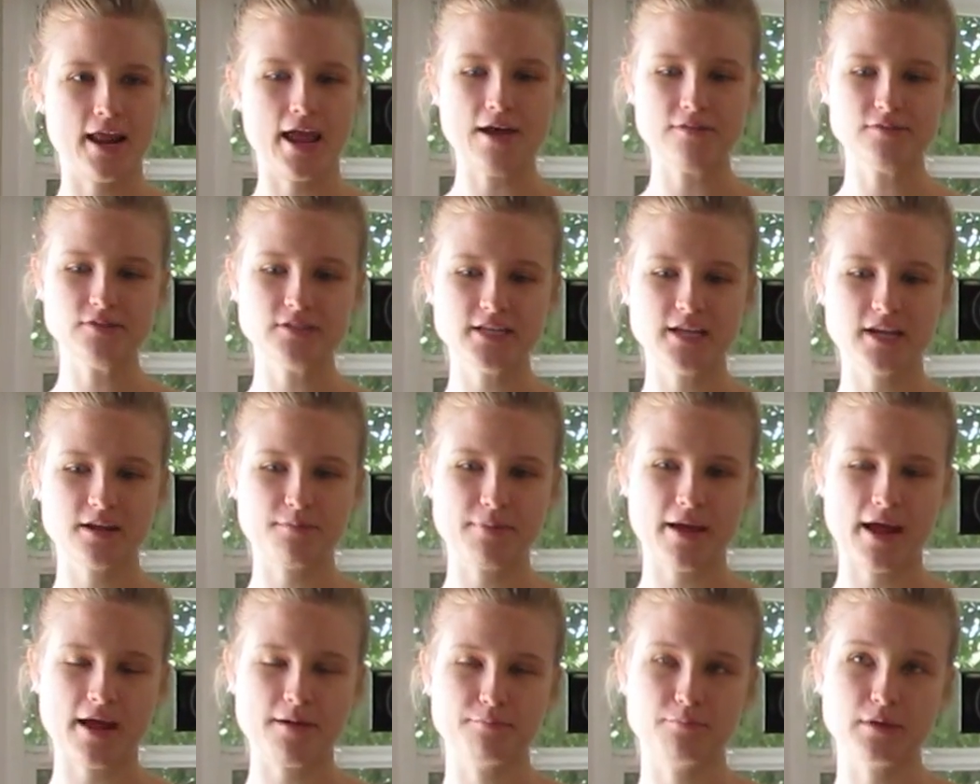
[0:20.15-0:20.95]
and I haven't
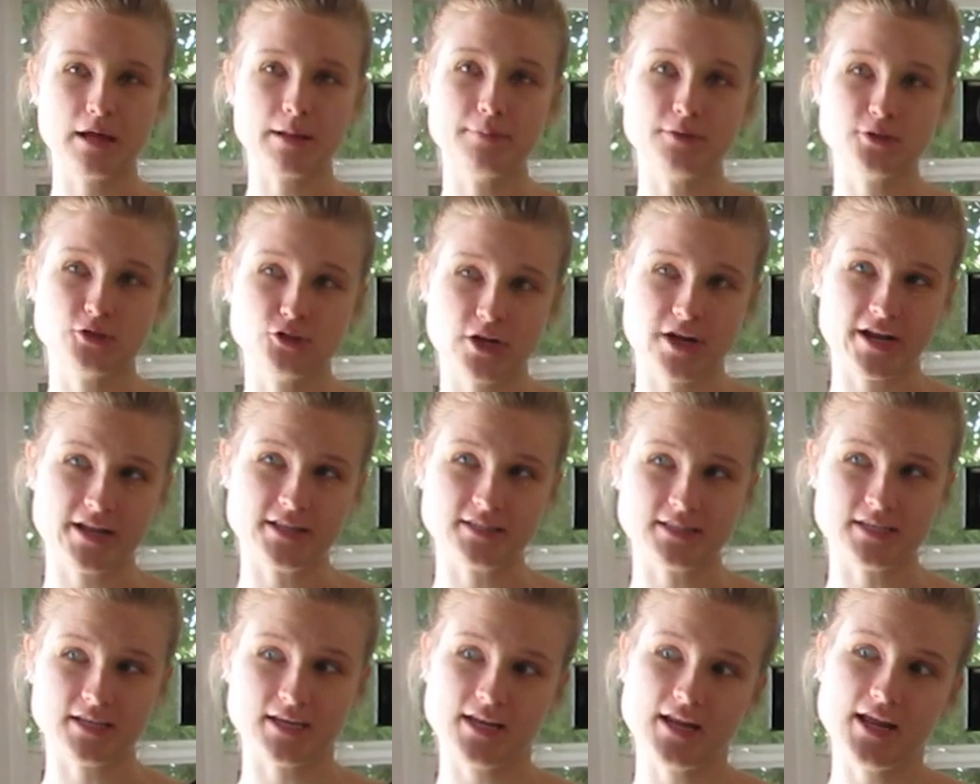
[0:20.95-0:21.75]
taken public
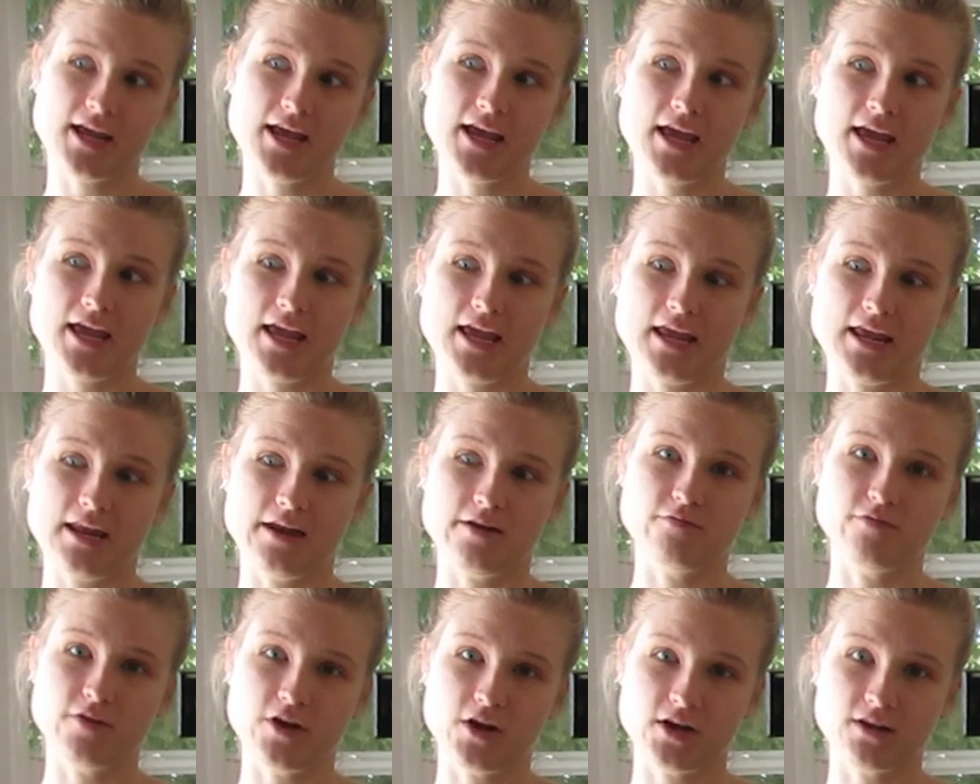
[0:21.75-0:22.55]
transit
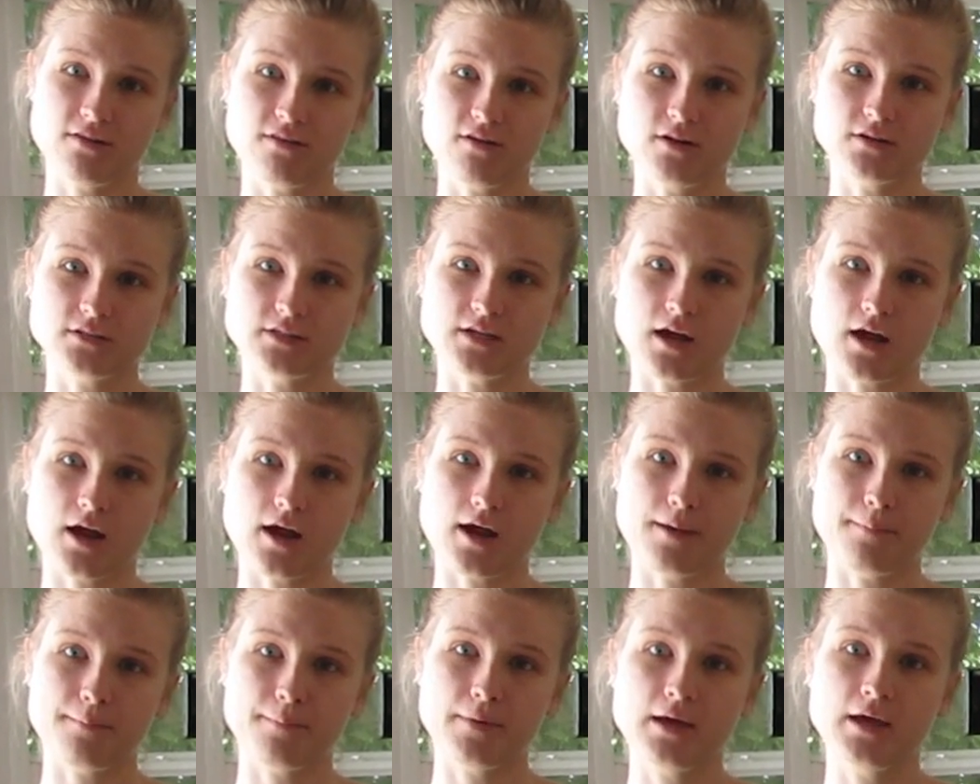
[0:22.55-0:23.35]
in a very long
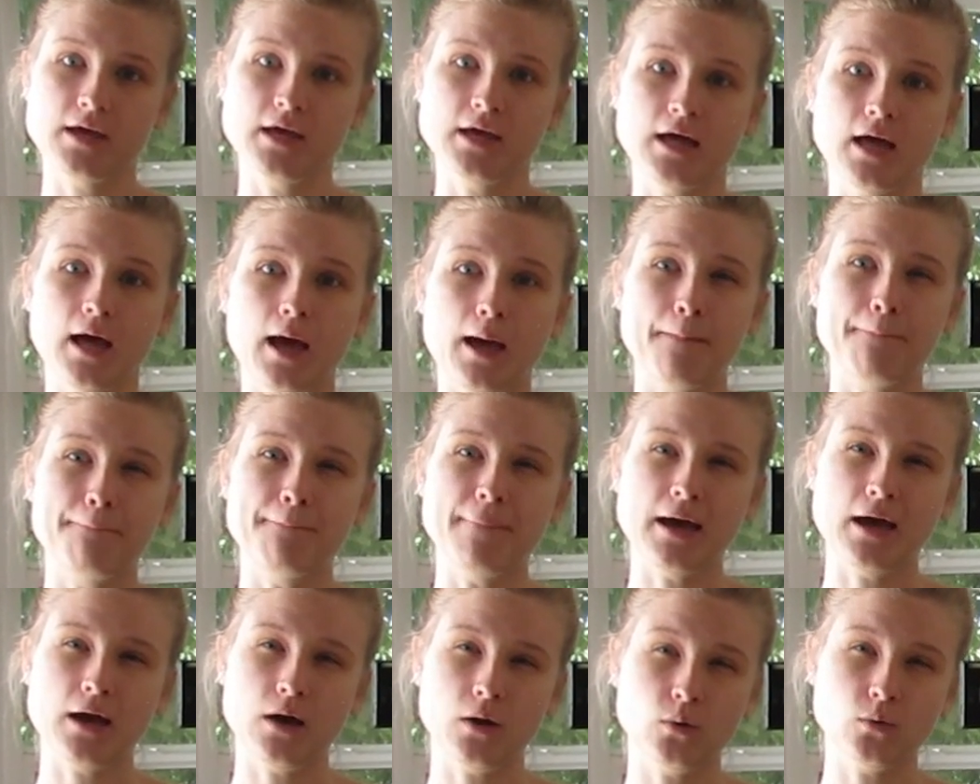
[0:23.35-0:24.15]
time
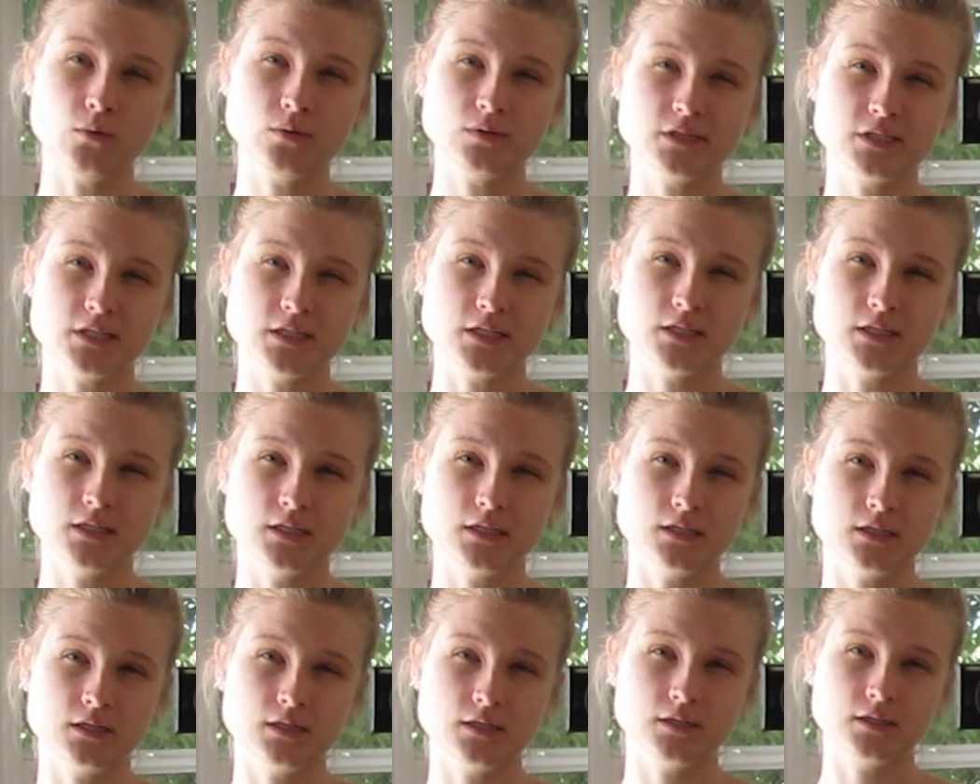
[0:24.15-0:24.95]
about
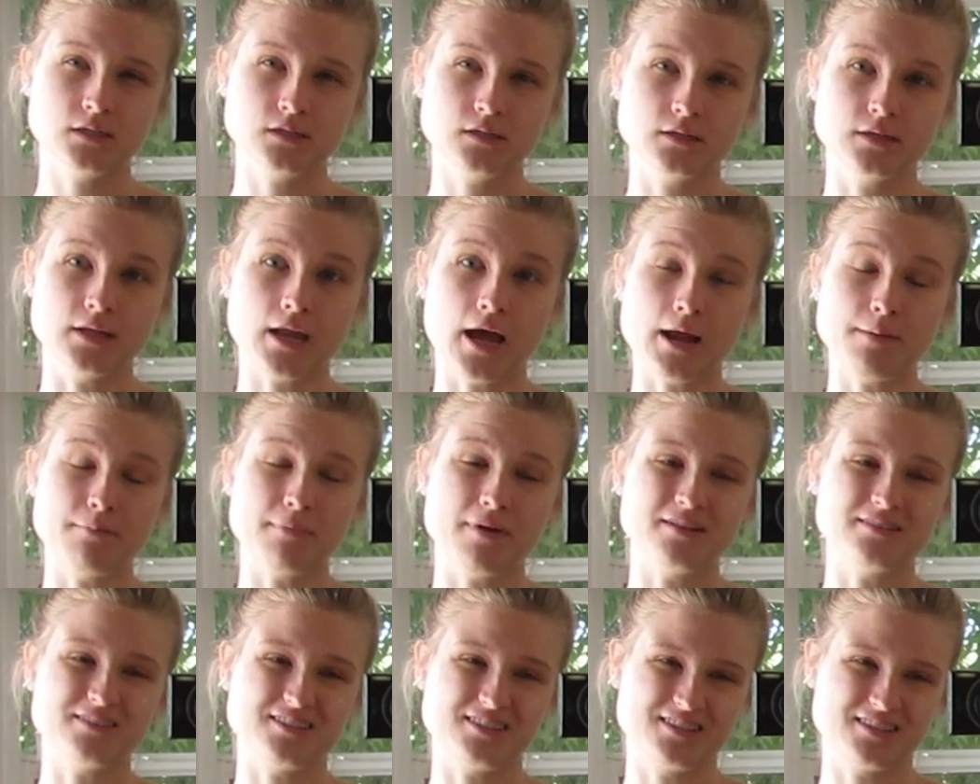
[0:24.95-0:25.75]
nine
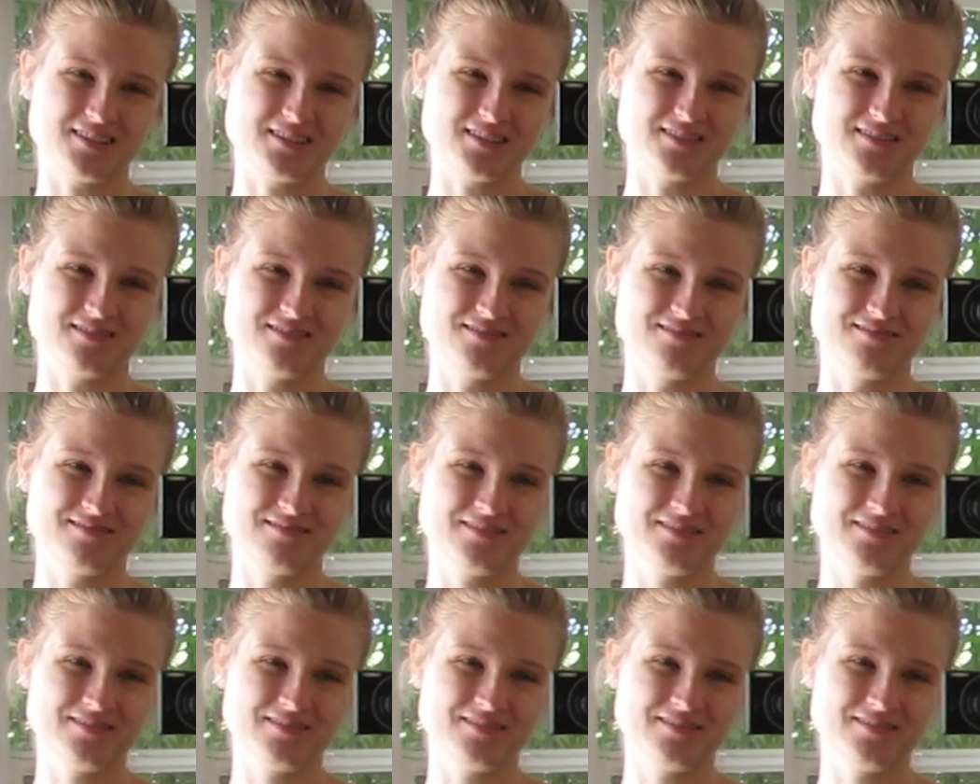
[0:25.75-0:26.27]
months.